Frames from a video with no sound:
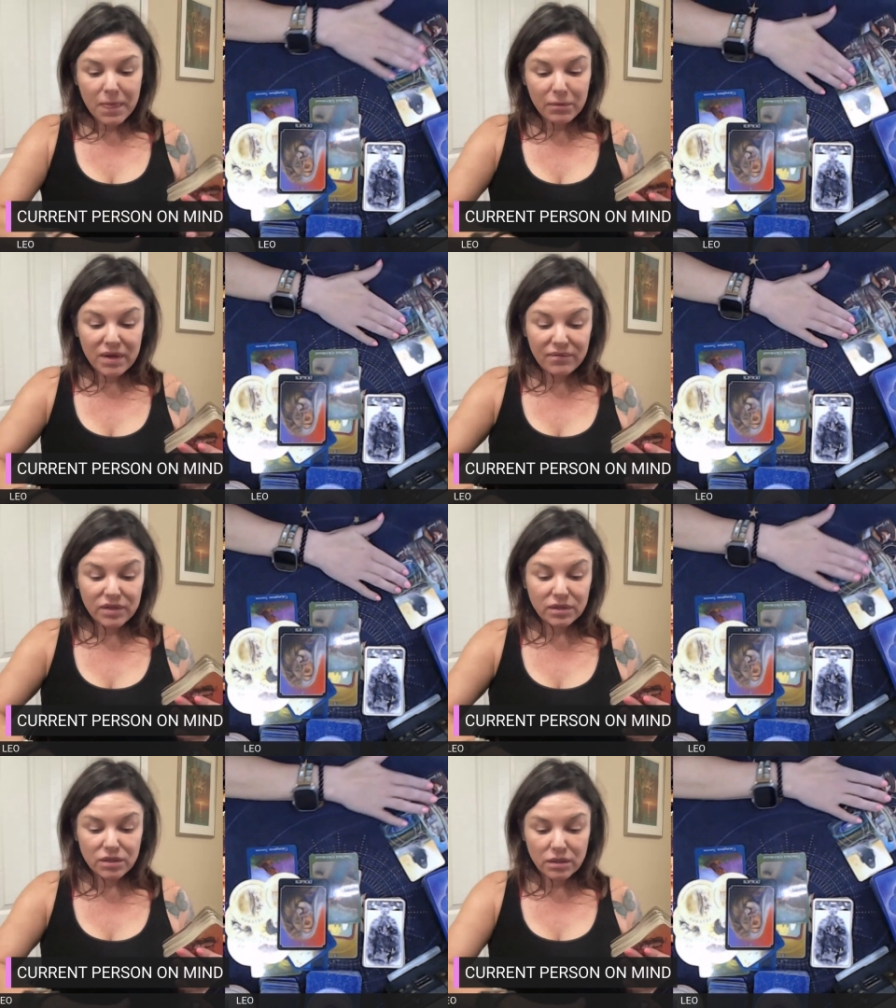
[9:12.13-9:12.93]
We have
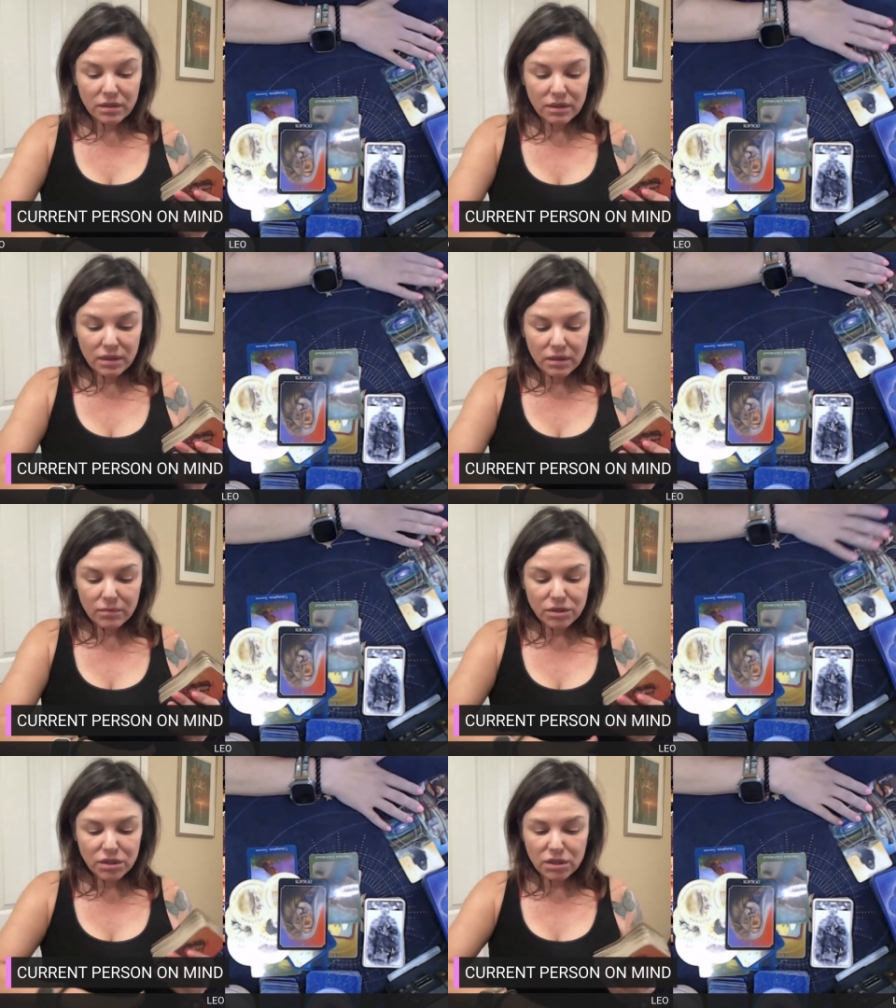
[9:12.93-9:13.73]
the the
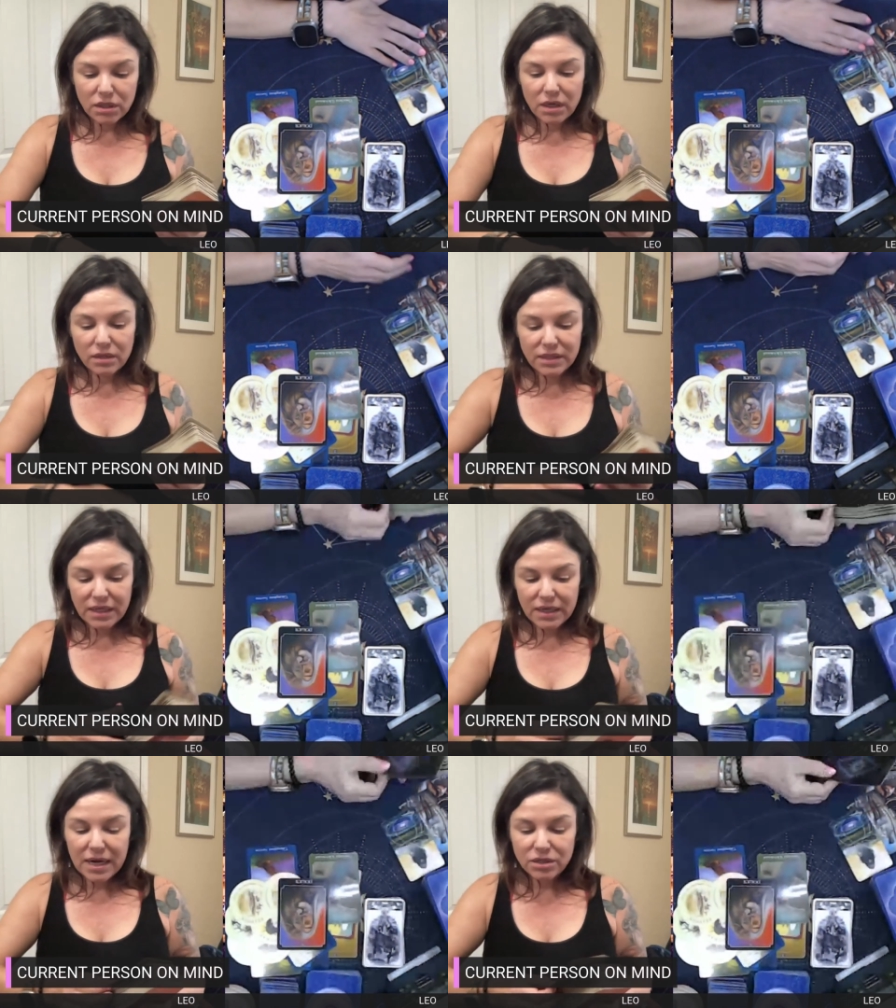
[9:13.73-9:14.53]
magician card,
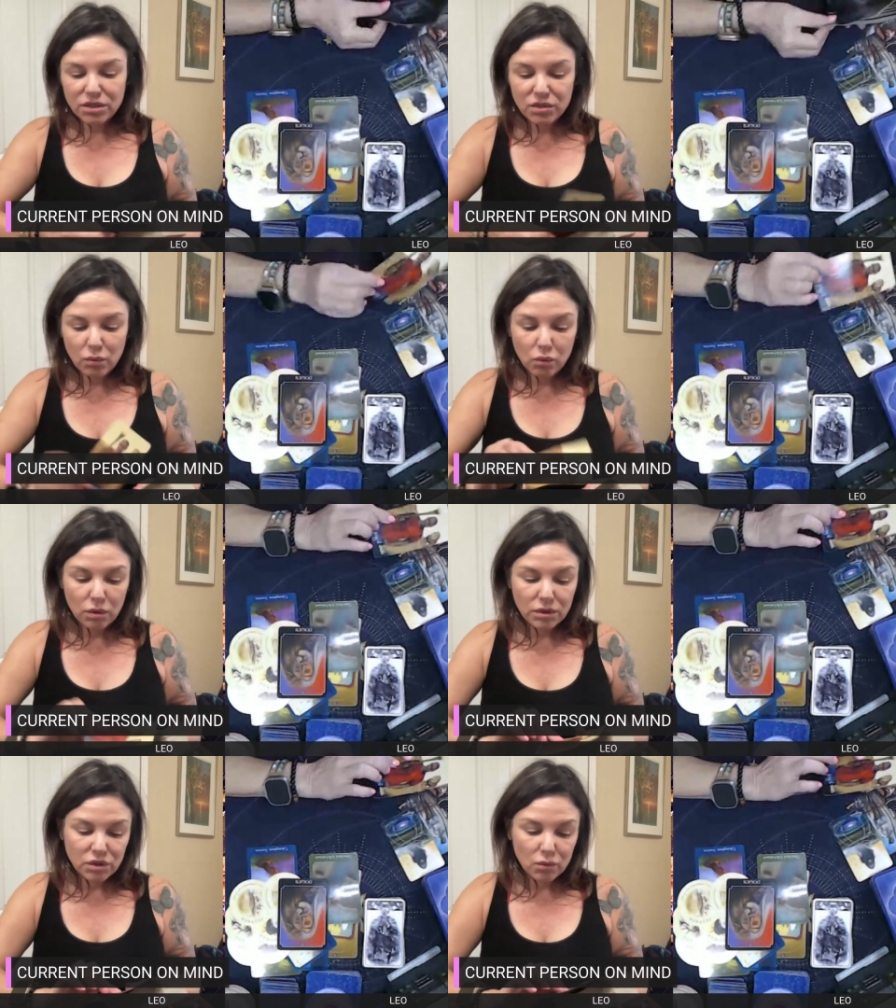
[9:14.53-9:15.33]
taken action
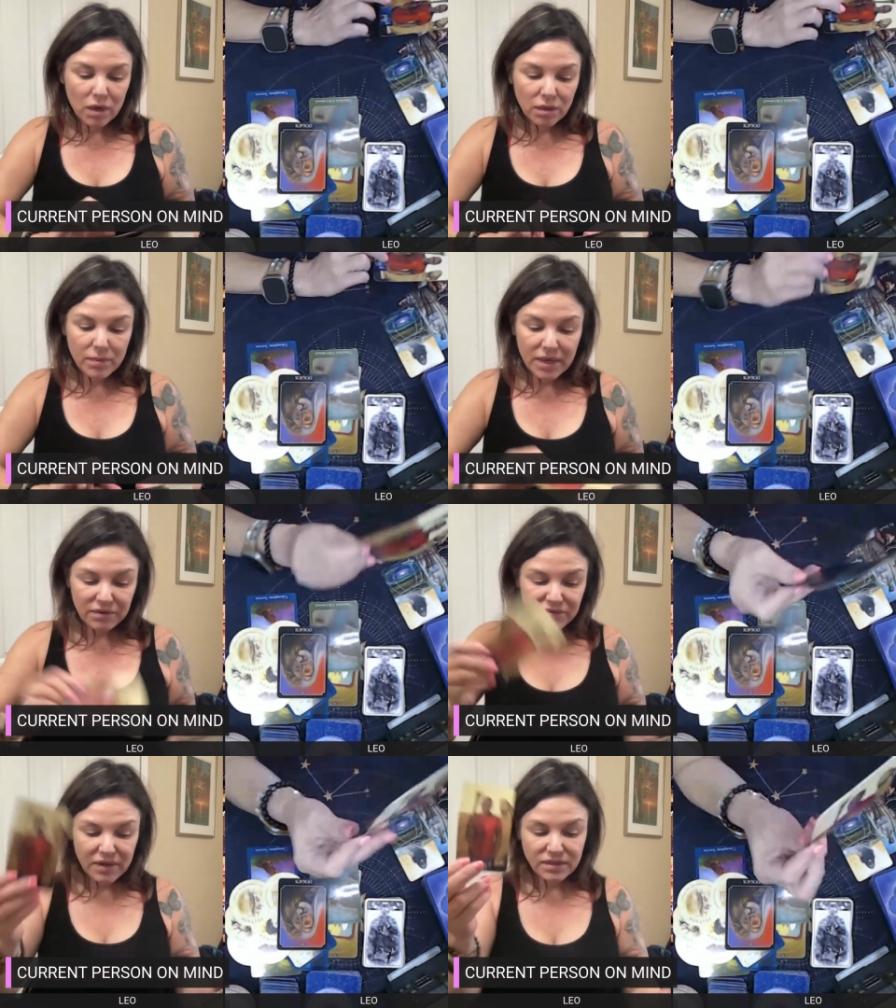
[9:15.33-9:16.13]
towards you, wanting to
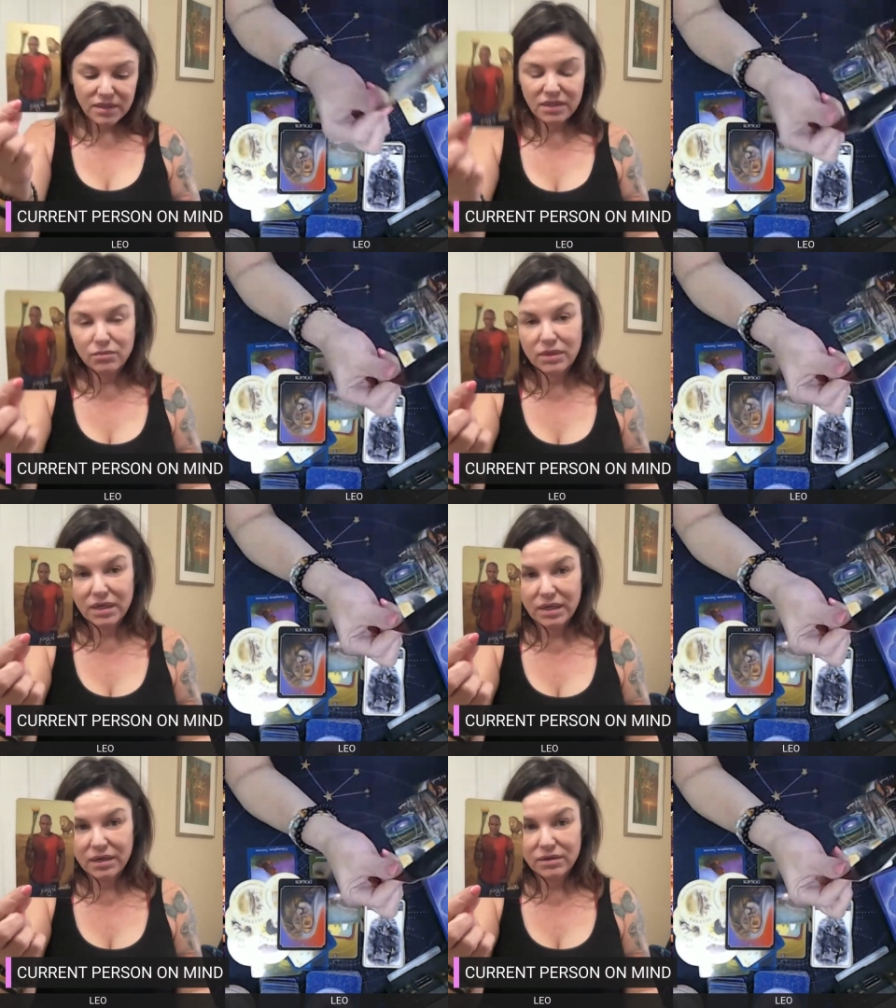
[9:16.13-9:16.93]
manifest this. We got
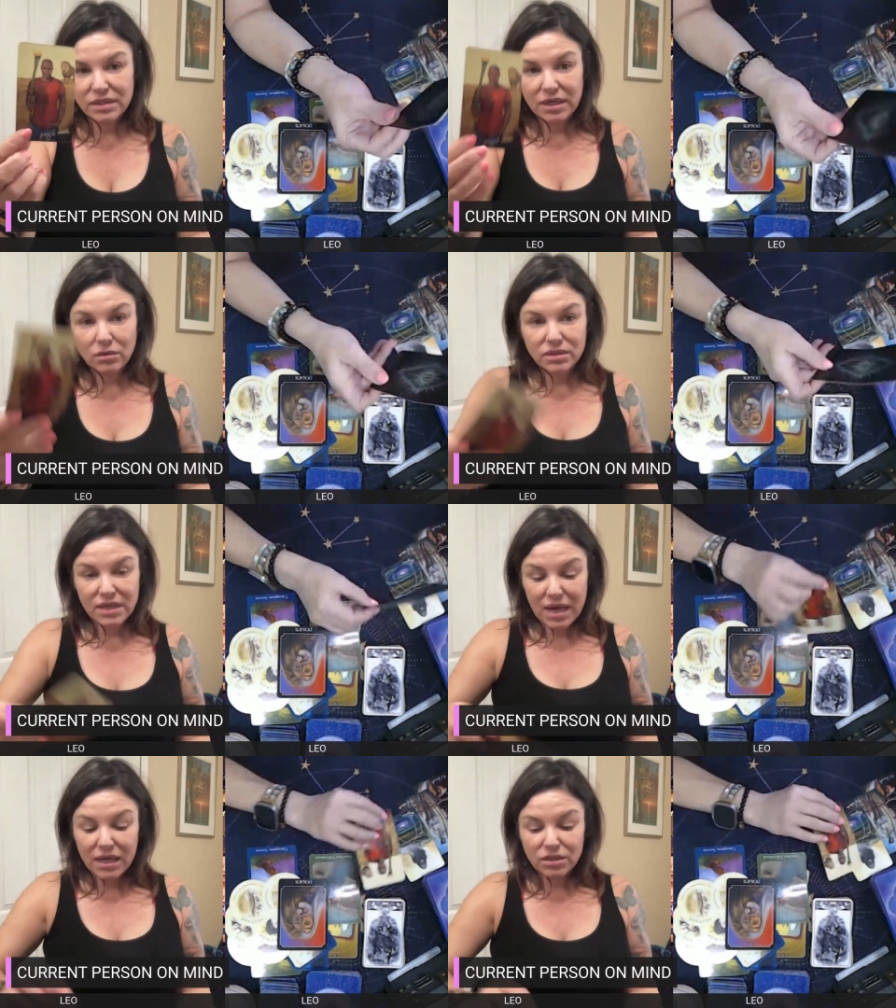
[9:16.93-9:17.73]
an Aries, Leo,
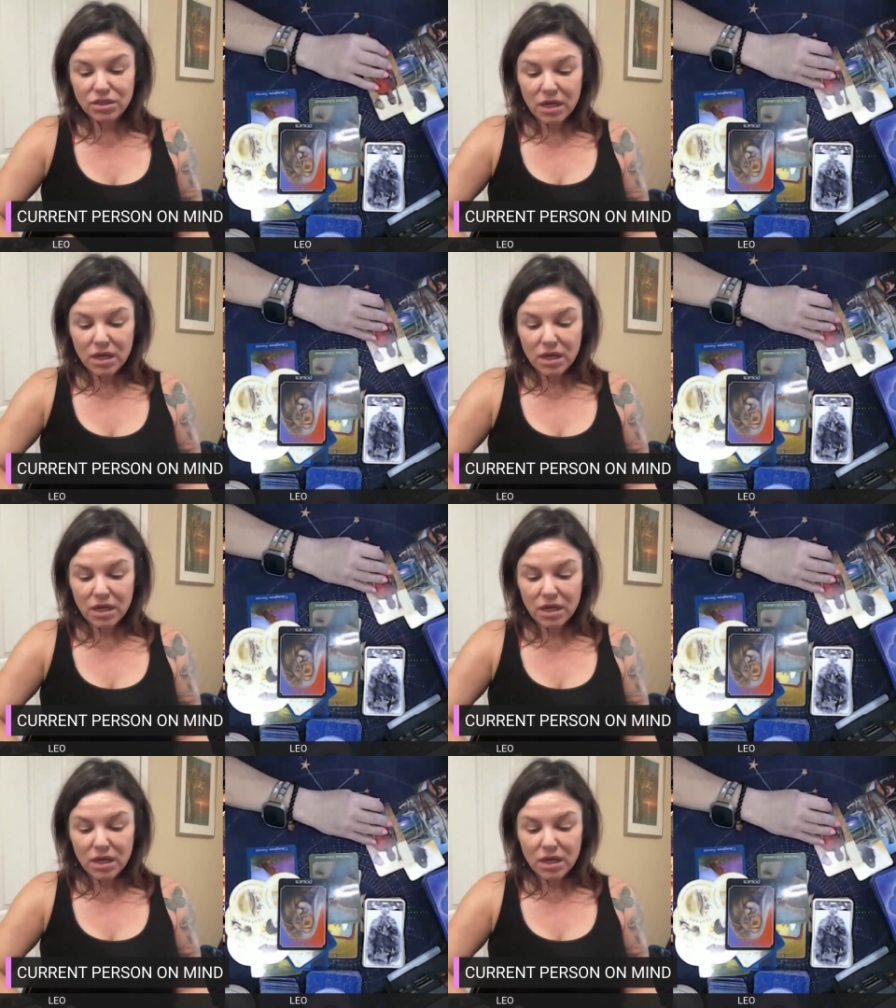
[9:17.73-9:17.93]
Sag.